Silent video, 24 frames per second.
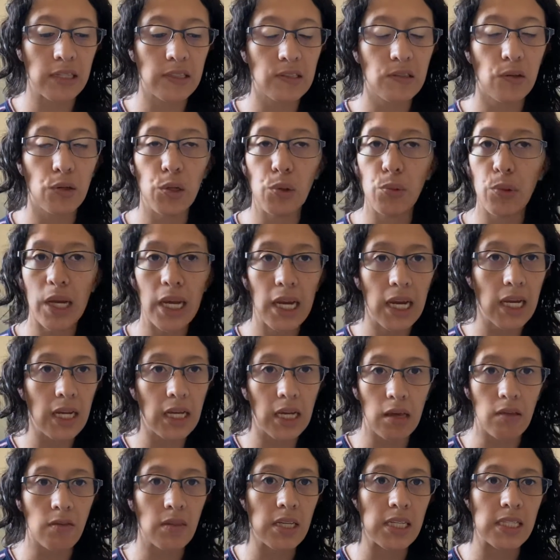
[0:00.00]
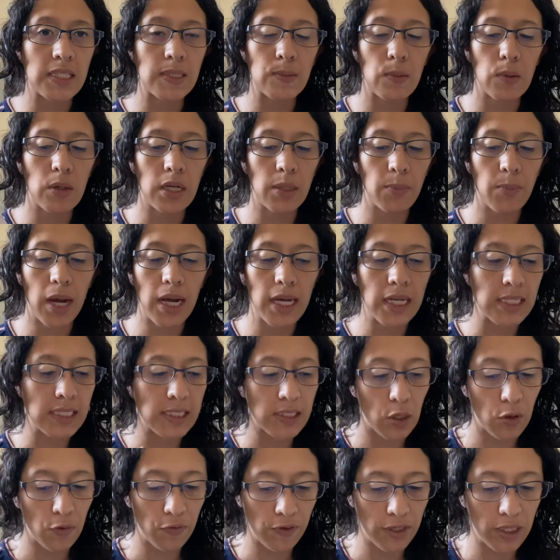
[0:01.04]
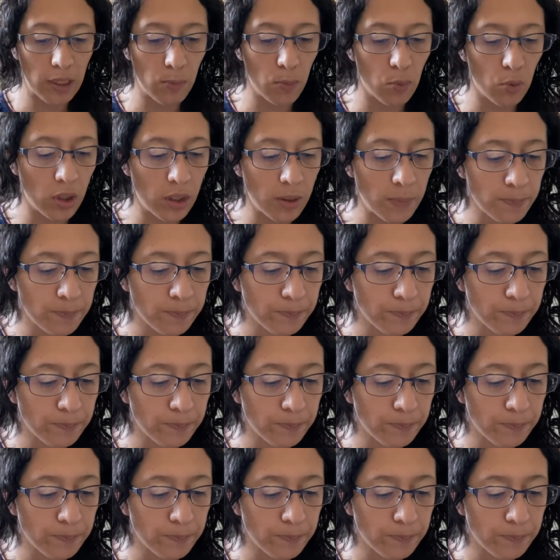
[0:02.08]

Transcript: So you can't get this one by itself anymore.